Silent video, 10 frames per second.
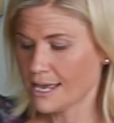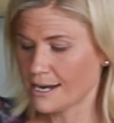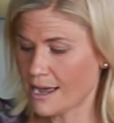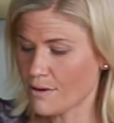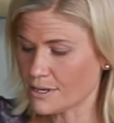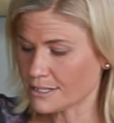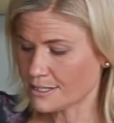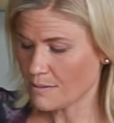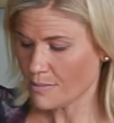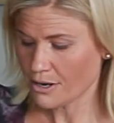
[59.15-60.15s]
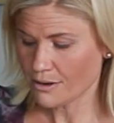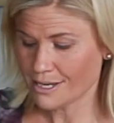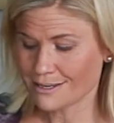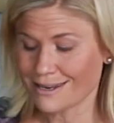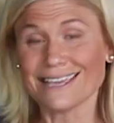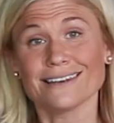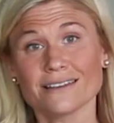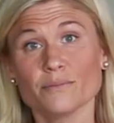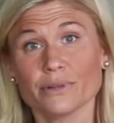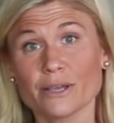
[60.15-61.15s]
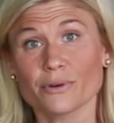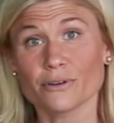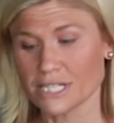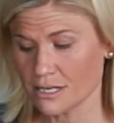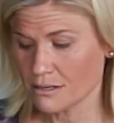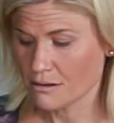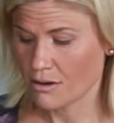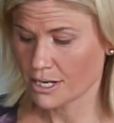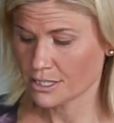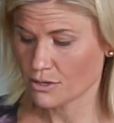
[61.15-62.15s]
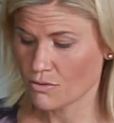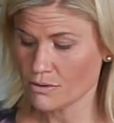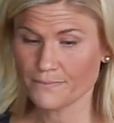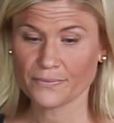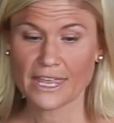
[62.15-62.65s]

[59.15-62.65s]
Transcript: Now, Sunbutter is an incomplete protein on its own,